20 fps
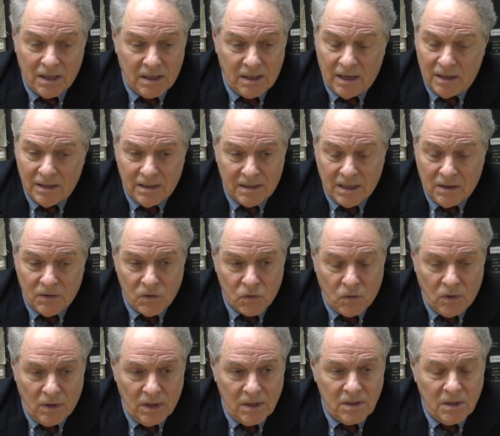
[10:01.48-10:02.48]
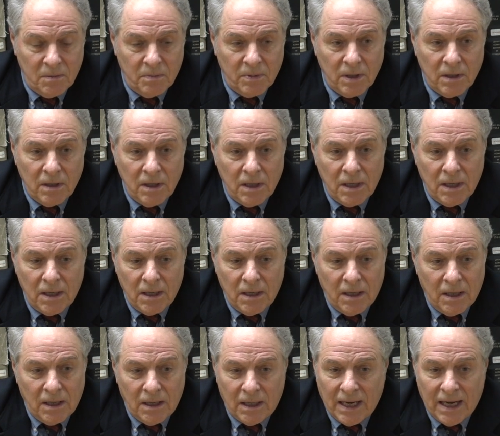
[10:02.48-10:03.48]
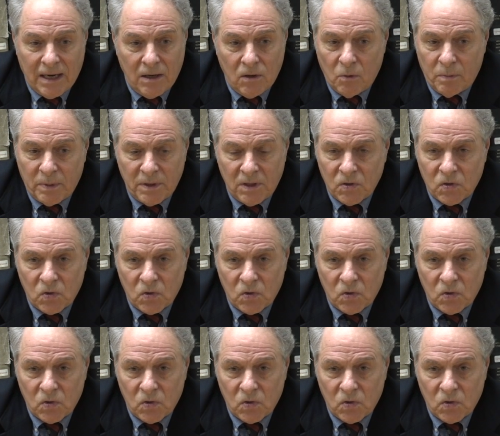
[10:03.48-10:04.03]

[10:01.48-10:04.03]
It sounds crazy, but they hadn't opened the